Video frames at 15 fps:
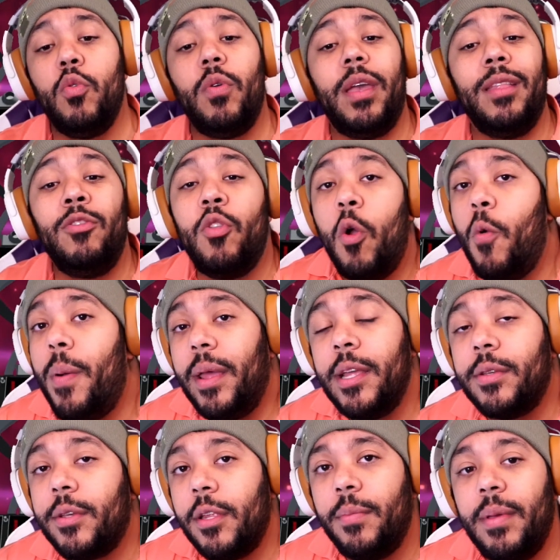
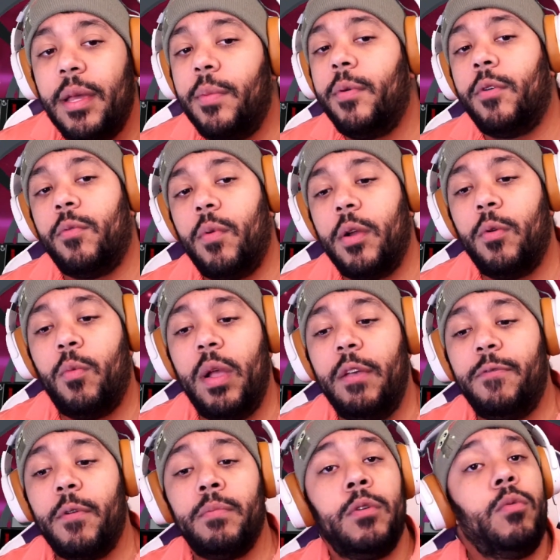Nobody's going to be able to run away
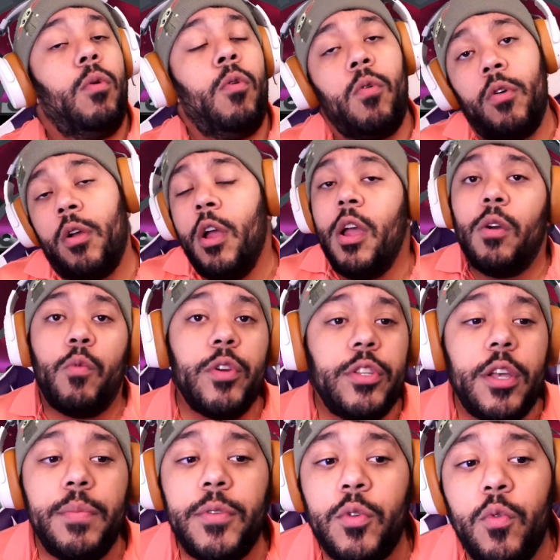from you, or worst
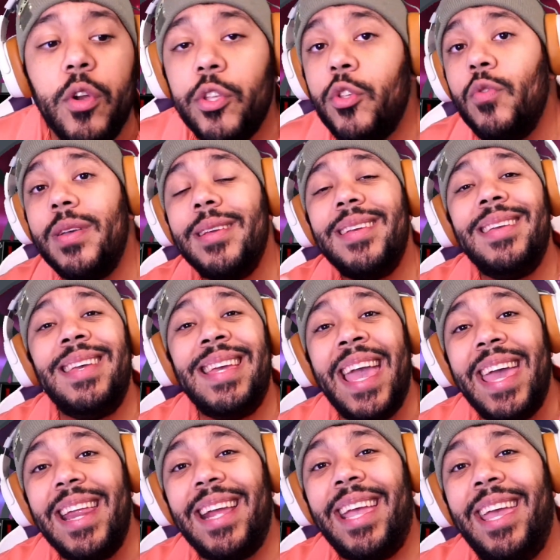comes to worst, you can
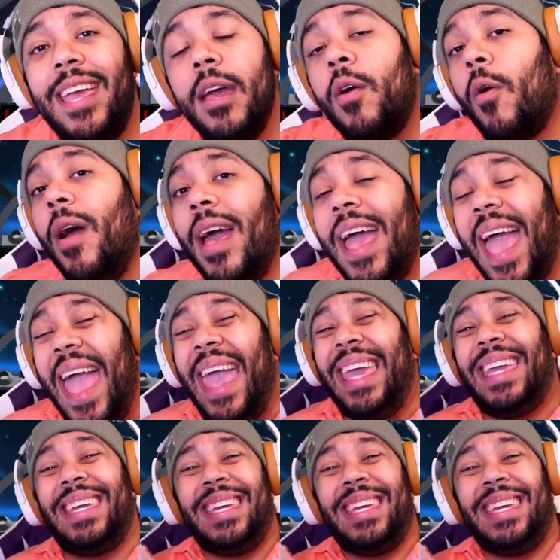get a kill and